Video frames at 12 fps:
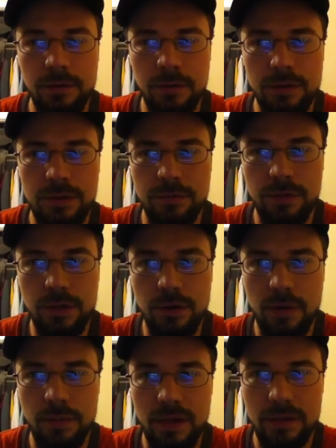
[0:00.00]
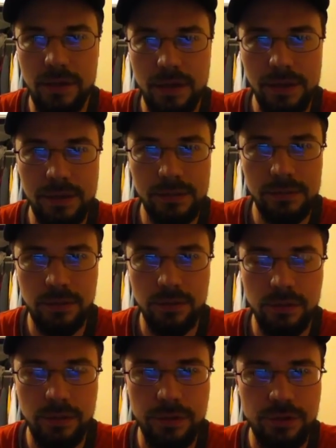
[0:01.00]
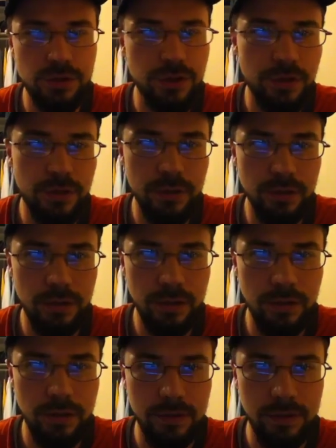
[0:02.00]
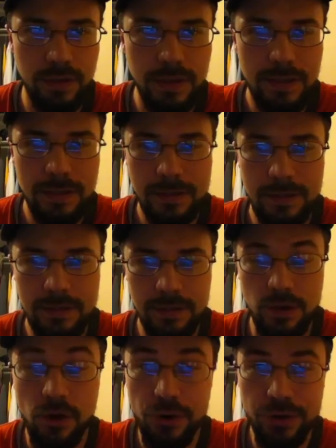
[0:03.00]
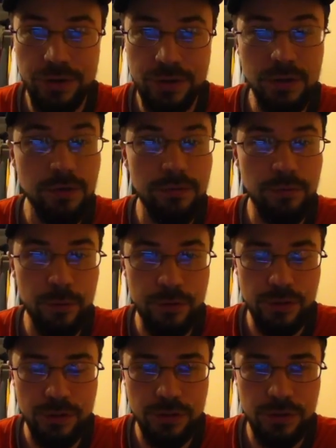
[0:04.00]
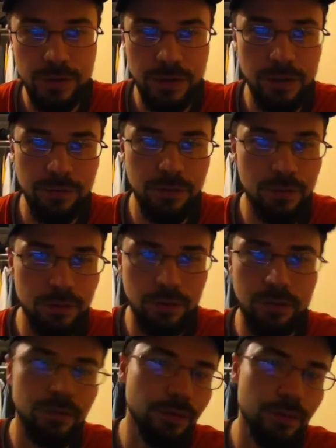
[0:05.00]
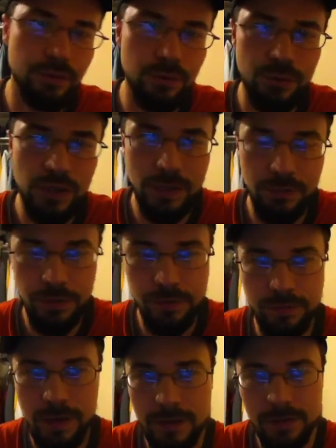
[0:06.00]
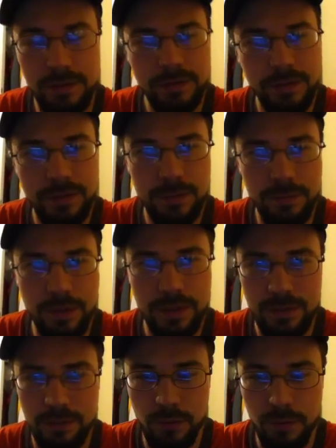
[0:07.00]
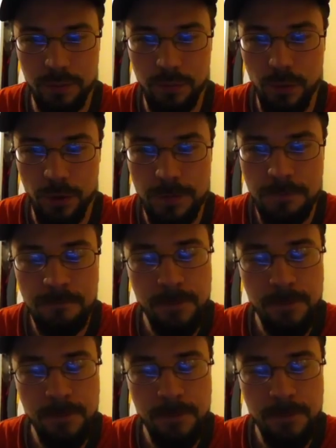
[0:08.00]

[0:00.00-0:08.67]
This is a video I made like earlier this year on Guardians and Enforcers, and if you look through a YouTube channel, you can find it. It explains it a little bit more.